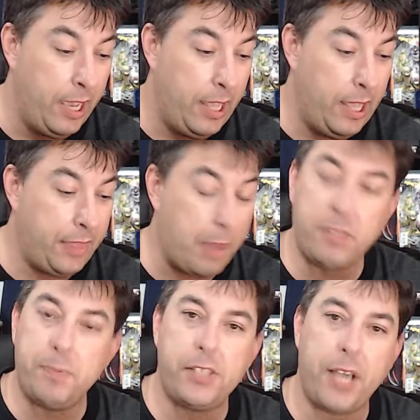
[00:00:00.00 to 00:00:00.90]
that was
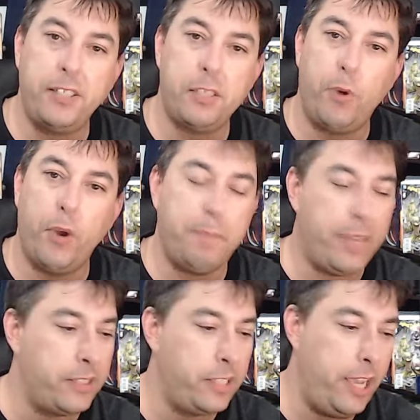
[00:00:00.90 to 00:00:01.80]
besides the point,
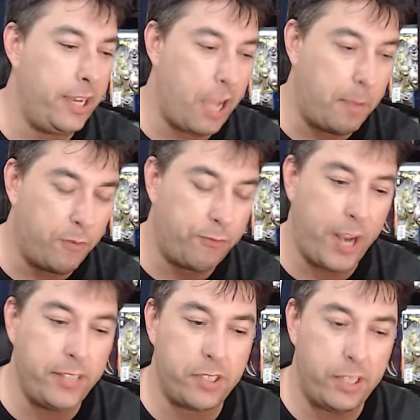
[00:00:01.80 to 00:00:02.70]
because he had a couple
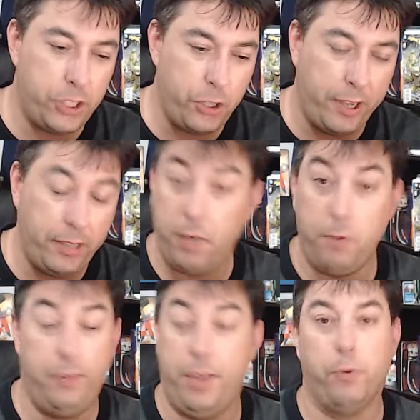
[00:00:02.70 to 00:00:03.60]
friends that joined. They,
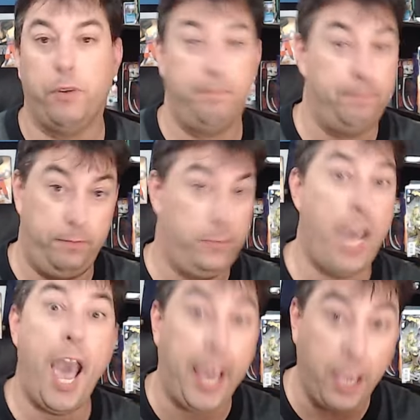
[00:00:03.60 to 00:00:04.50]
they were
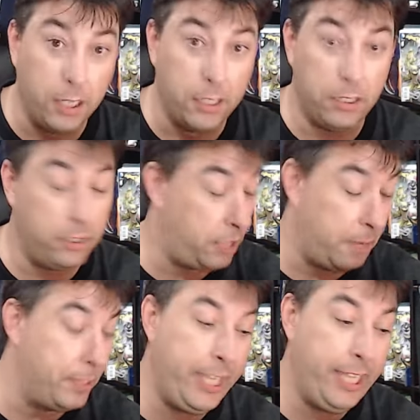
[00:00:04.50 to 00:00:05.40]
gay,
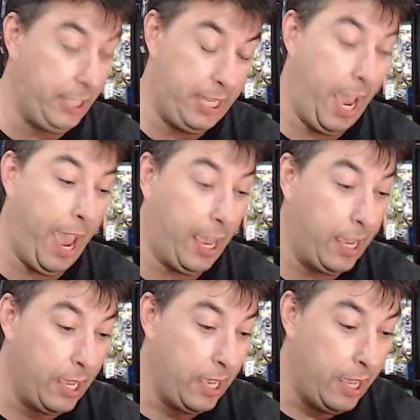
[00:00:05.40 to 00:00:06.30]
completely gay,
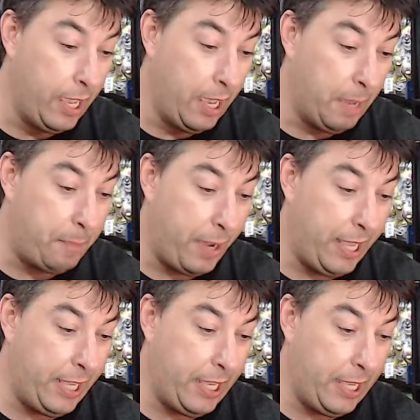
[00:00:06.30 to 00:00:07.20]
but
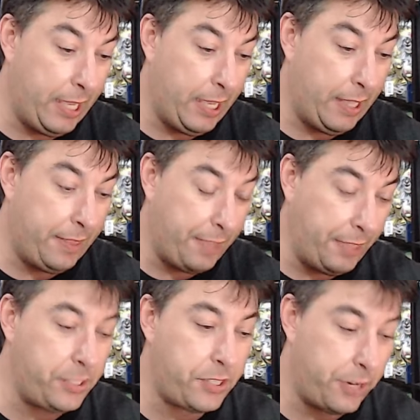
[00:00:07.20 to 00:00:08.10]
then
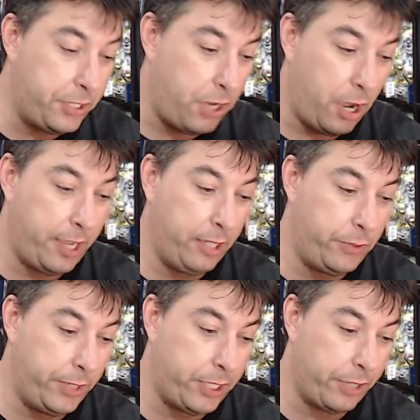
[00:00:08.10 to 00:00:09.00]
they started talking
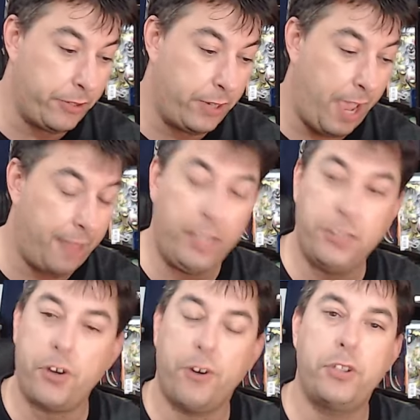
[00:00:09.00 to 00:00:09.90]
to each other, and they
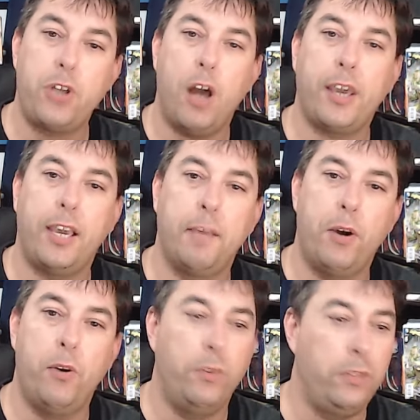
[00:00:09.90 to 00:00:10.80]
started talking
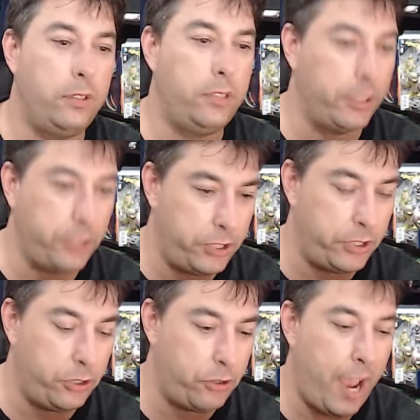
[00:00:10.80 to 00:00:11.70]
about Dungeons
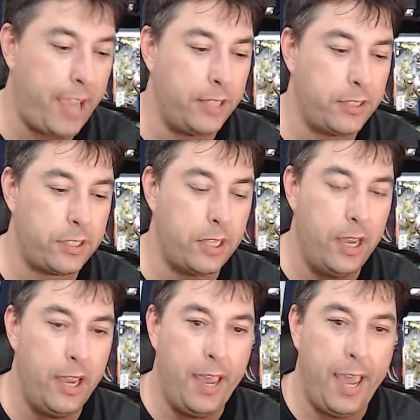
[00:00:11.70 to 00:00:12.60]
and Dragons
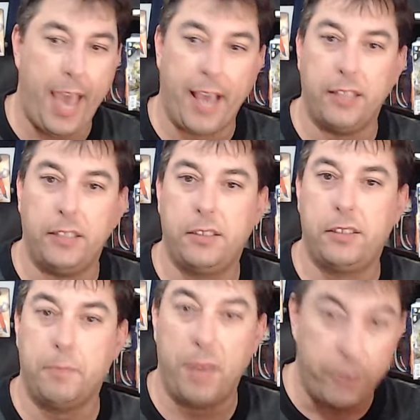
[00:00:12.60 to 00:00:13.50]
and
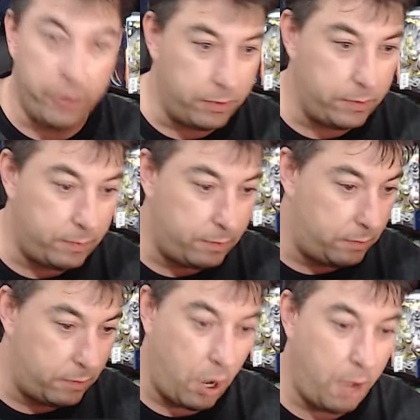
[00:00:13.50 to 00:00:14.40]
some other
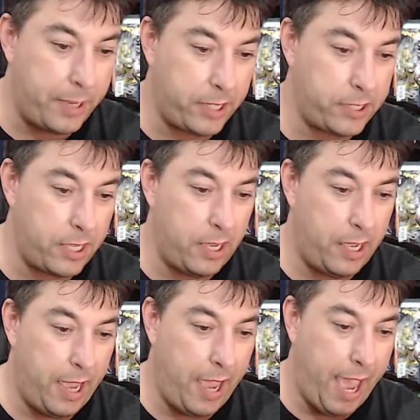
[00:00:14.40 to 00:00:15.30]
topics,
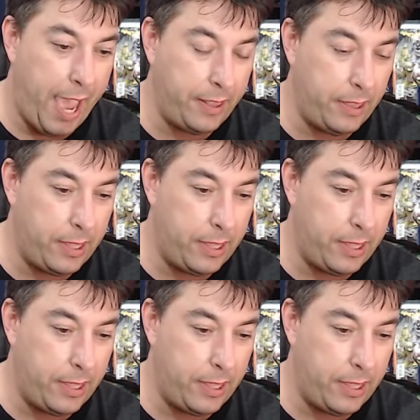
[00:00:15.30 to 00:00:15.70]
and